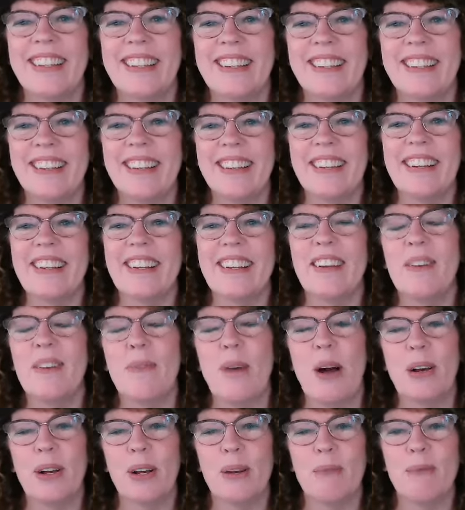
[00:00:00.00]
Good. Good.
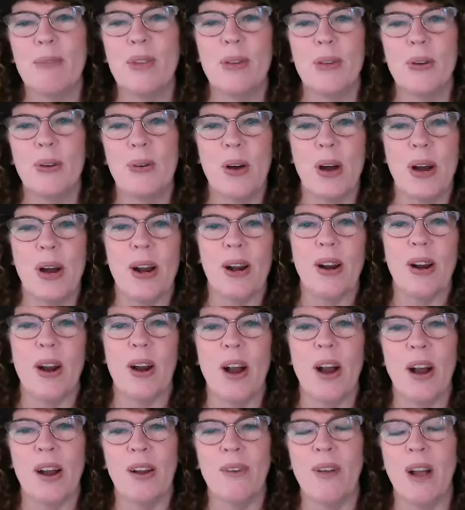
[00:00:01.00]
Welcome to our
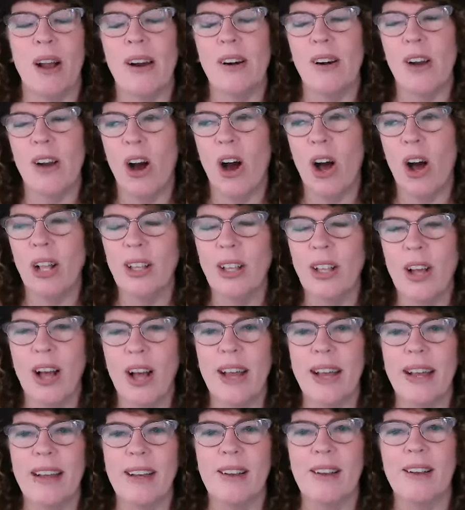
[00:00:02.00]

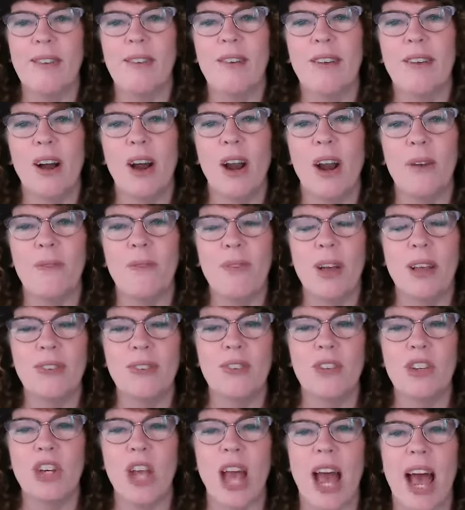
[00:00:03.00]
online
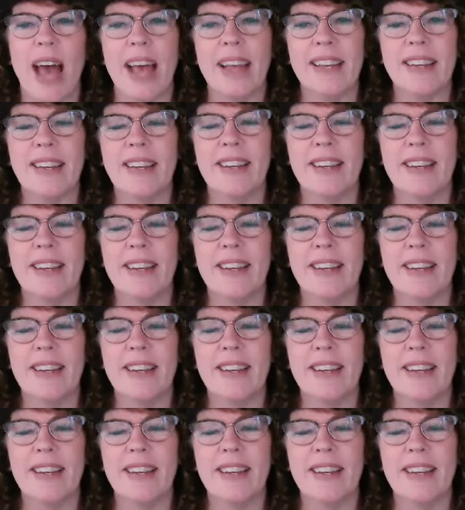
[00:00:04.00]
Artfest chat.